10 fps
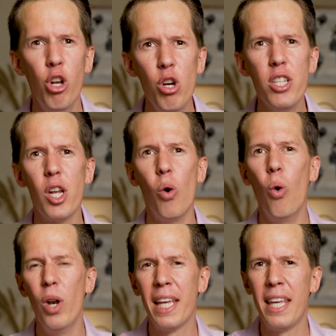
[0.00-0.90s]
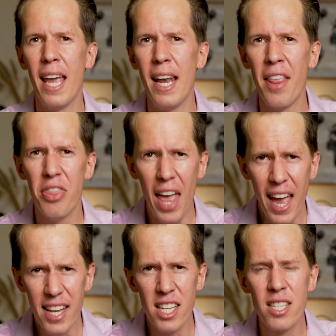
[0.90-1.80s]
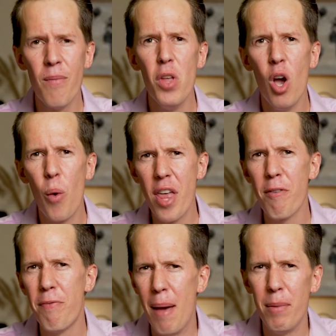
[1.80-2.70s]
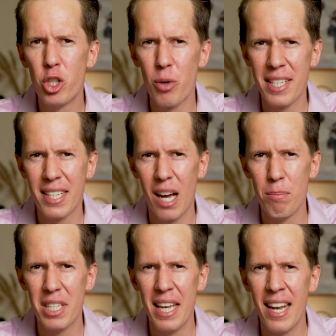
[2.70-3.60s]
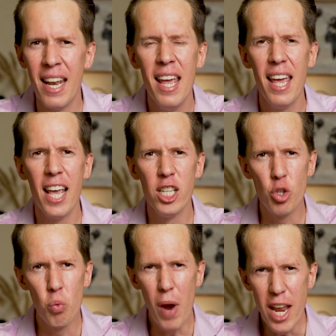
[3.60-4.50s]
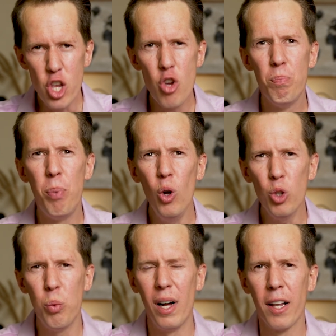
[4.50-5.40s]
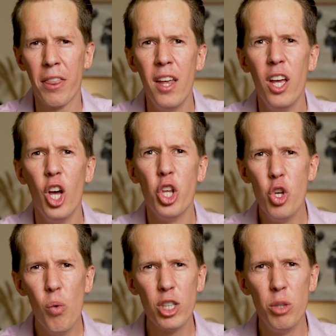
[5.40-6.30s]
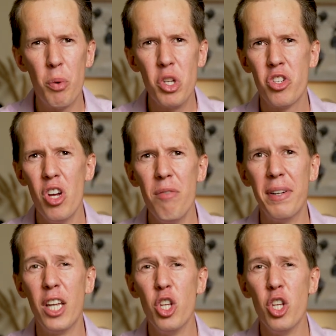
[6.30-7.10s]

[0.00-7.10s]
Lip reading: lose it all again. And that is where the family trust comes in, is when you build wealth, you want to preserve it